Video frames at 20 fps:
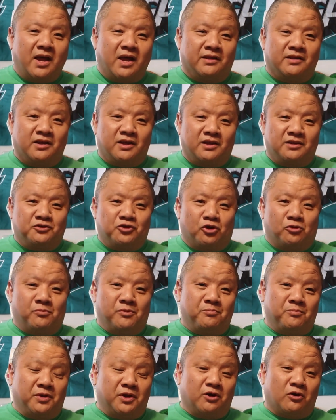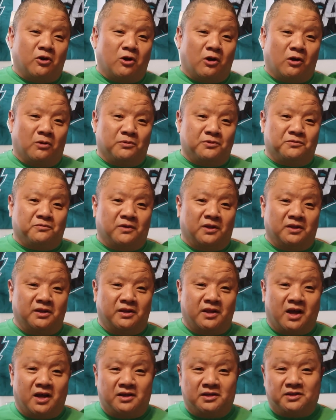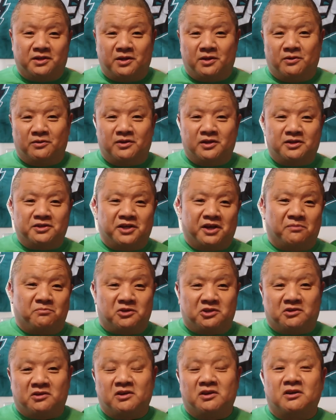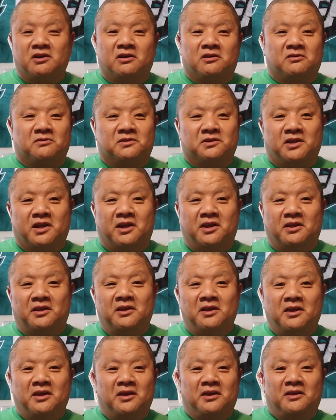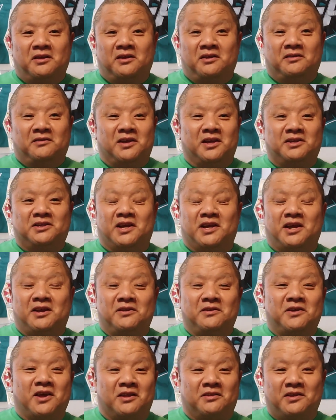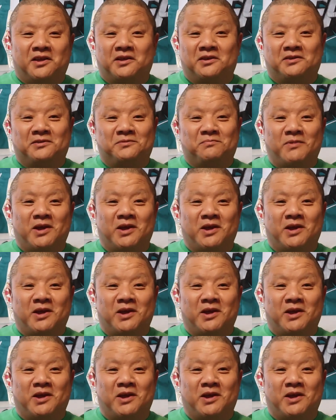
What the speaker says: the German Beer Hall was really nice. The Jemerson girls, they say you can take as